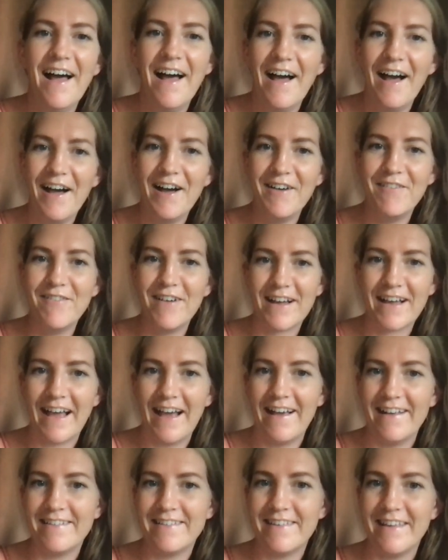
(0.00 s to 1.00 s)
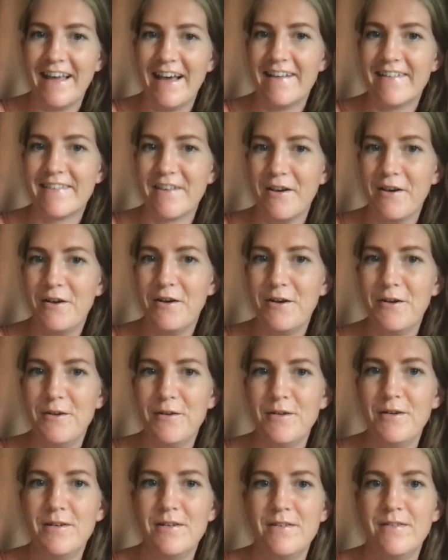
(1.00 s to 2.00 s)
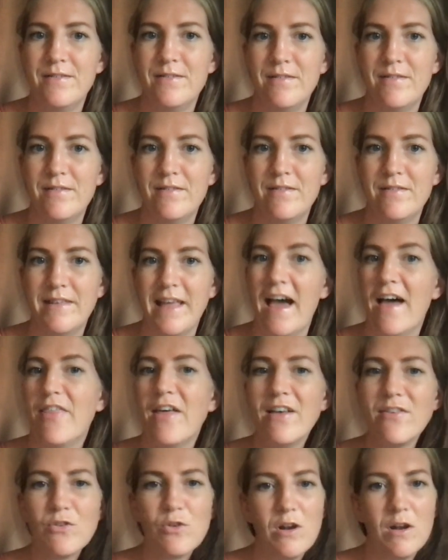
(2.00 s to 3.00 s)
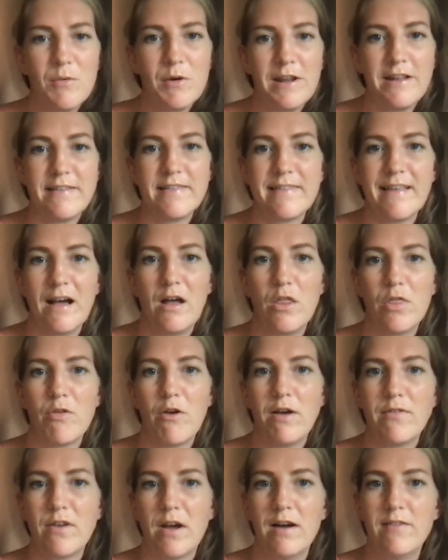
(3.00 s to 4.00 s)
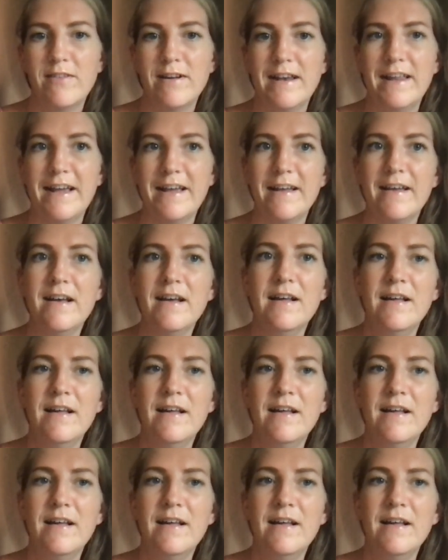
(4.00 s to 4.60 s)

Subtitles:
Okay, so yeah, that's all I wanted to say on ThriveCart really.